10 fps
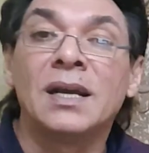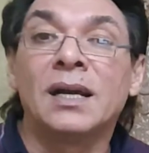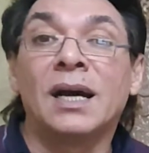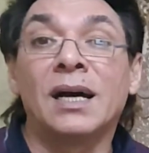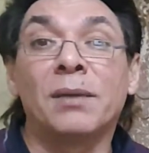
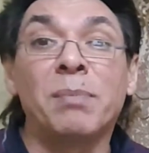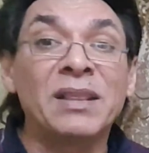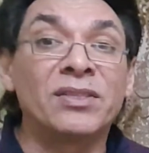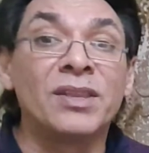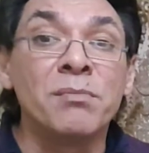
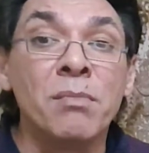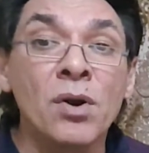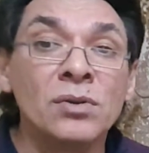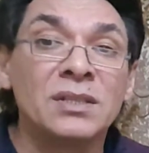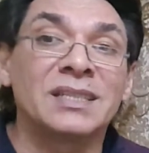but the
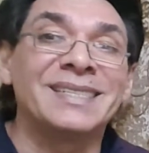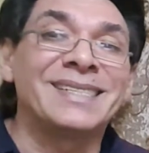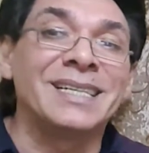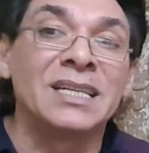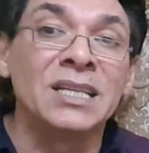most
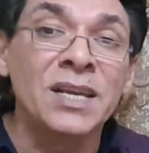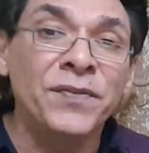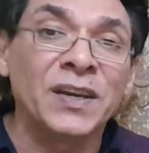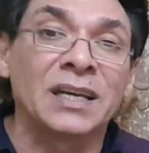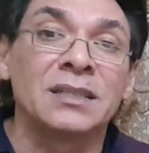
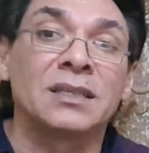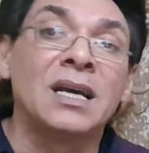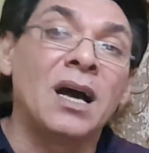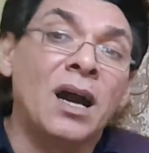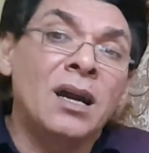significant
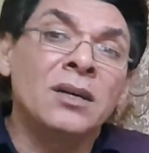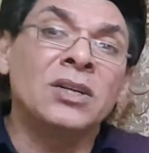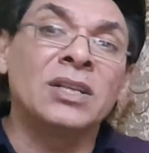are